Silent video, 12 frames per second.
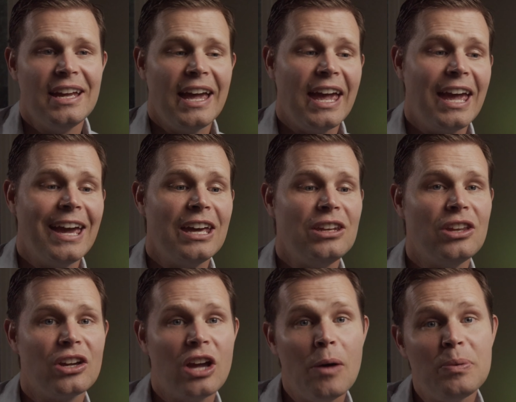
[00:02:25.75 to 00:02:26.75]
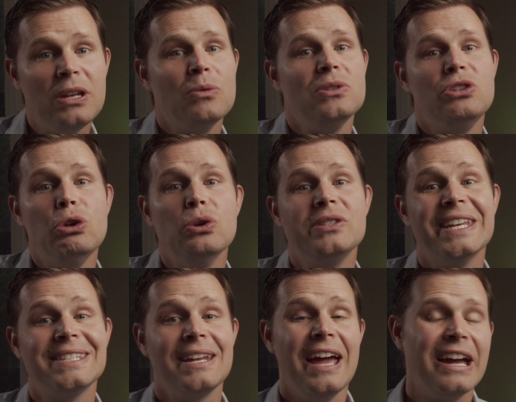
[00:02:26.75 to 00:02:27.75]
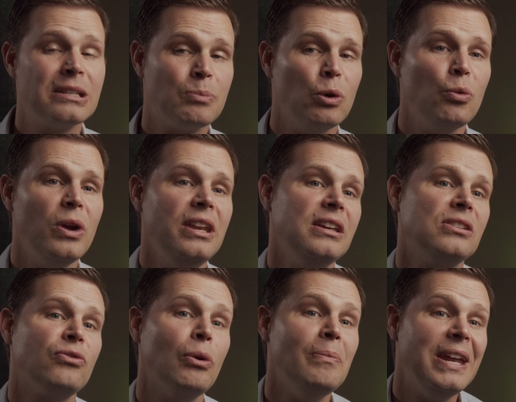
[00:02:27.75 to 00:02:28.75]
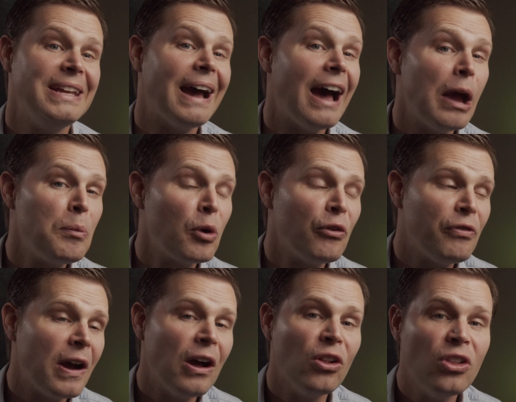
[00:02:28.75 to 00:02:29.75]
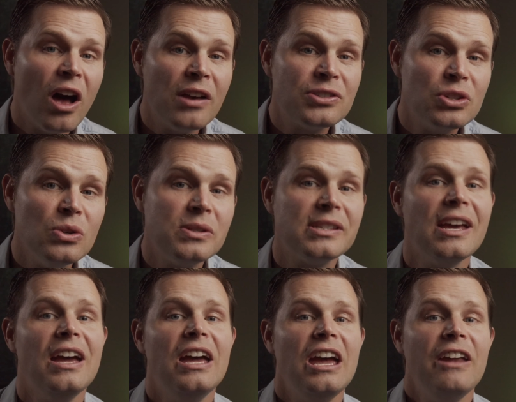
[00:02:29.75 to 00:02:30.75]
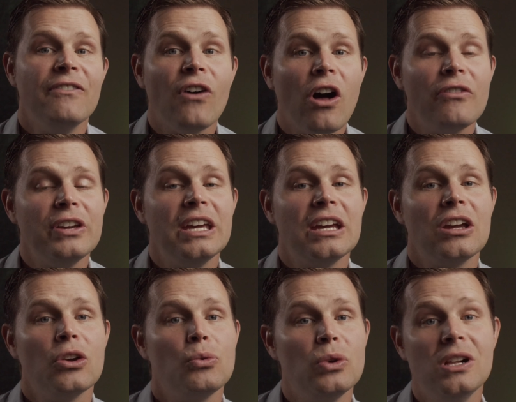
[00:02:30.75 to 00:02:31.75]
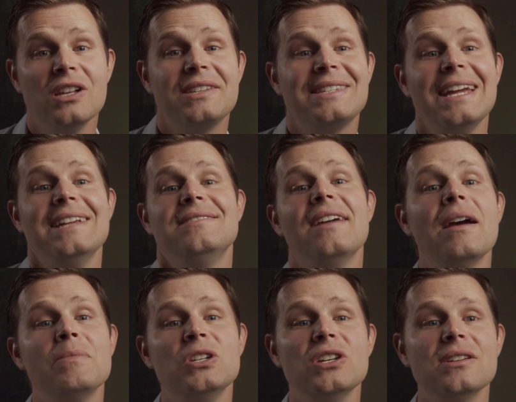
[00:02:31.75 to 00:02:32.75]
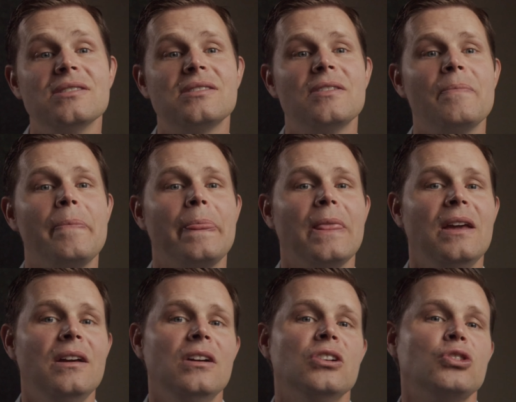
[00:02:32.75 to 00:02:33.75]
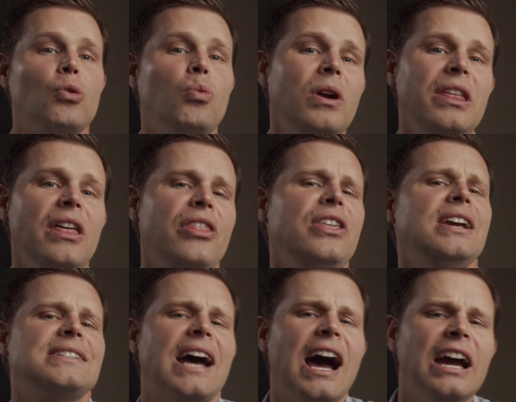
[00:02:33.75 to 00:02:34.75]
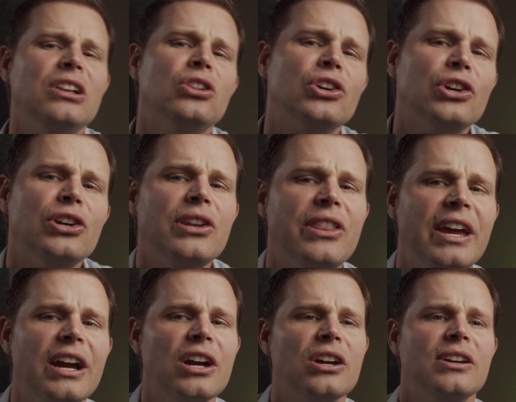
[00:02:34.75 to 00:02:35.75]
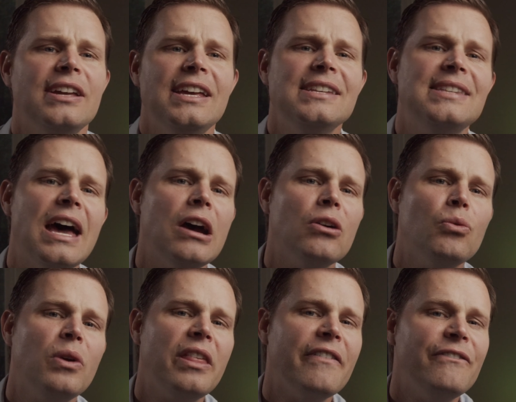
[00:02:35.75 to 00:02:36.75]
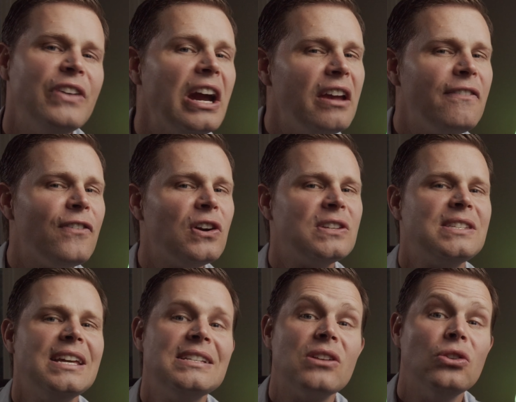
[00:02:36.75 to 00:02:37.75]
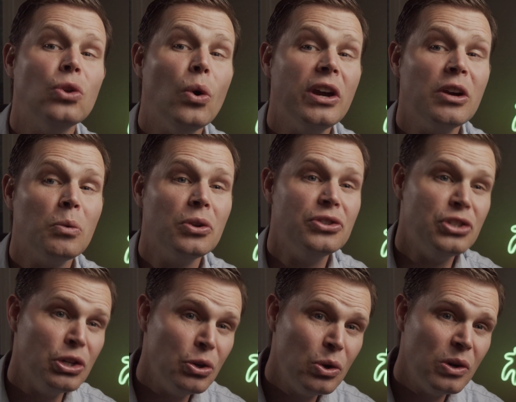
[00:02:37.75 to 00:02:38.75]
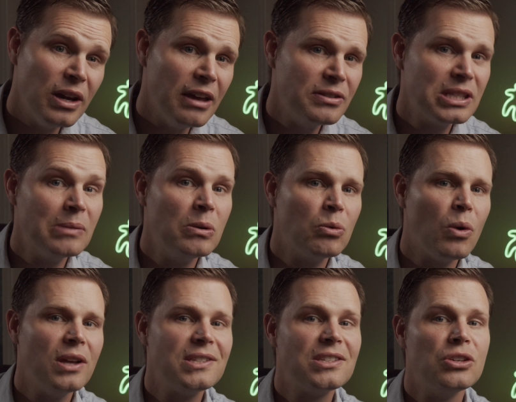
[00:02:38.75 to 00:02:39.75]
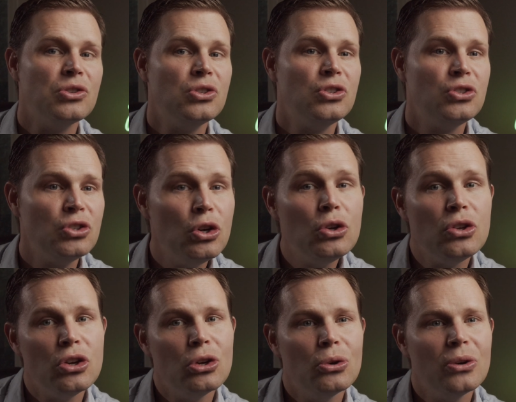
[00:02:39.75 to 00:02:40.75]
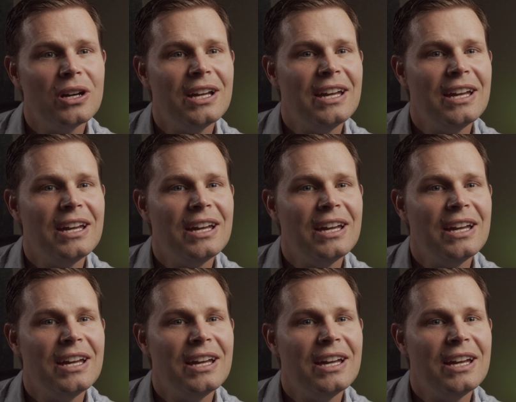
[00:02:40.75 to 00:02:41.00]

And the company was used as an expert witness for many high-profile lawsuits involving real estate damages. So one of the things I learned there is that one of the very first things a lawyer will do if someone wants to sue you